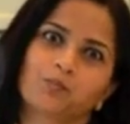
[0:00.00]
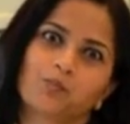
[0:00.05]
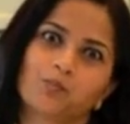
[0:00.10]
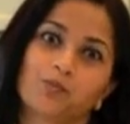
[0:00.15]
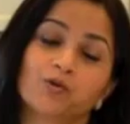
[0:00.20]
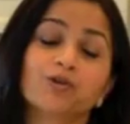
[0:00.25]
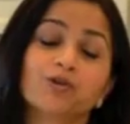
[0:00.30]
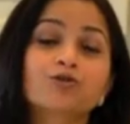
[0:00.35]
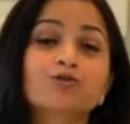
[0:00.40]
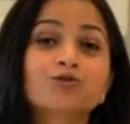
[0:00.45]

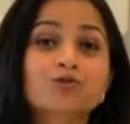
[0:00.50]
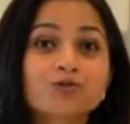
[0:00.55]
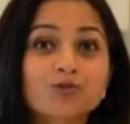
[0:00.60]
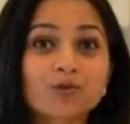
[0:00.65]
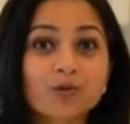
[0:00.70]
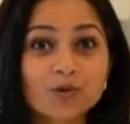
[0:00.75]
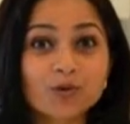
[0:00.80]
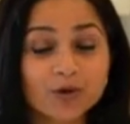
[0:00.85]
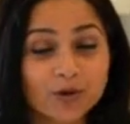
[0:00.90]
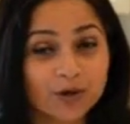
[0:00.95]
They're
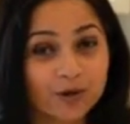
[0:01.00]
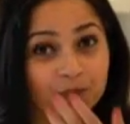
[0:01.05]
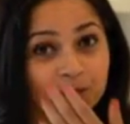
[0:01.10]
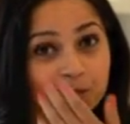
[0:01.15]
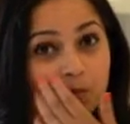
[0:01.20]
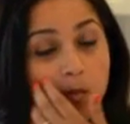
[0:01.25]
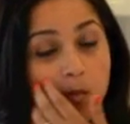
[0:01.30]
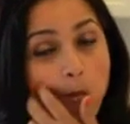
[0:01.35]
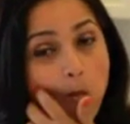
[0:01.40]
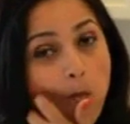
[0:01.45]
so good.
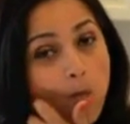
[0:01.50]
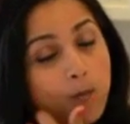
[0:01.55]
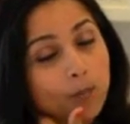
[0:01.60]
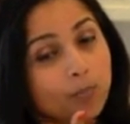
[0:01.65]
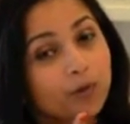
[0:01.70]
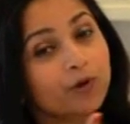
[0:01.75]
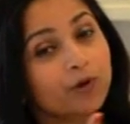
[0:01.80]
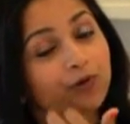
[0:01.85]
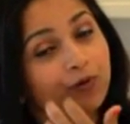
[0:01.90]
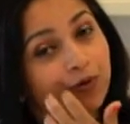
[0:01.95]

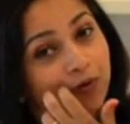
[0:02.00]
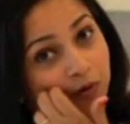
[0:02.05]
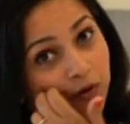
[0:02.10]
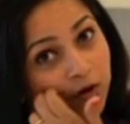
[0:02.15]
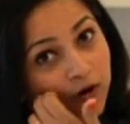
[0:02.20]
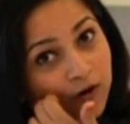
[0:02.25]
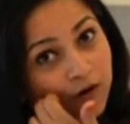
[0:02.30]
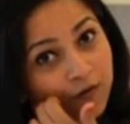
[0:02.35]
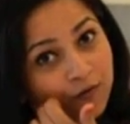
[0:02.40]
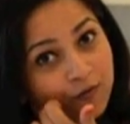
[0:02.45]
They're
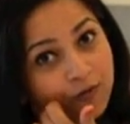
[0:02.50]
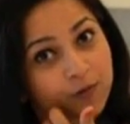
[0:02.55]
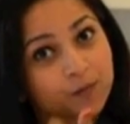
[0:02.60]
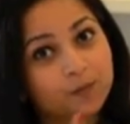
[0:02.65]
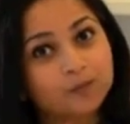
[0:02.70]
soft.